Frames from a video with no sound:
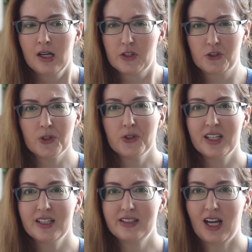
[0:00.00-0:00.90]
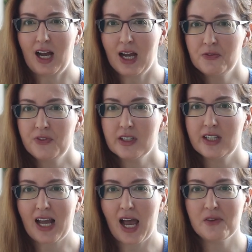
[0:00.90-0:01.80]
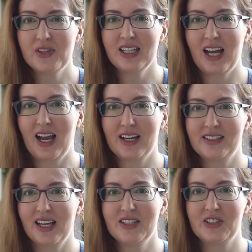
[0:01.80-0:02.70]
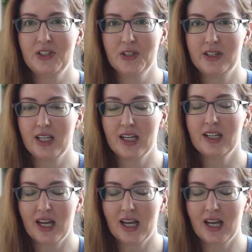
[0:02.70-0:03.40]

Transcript: The truth is, I feel that having an accent is a good thing.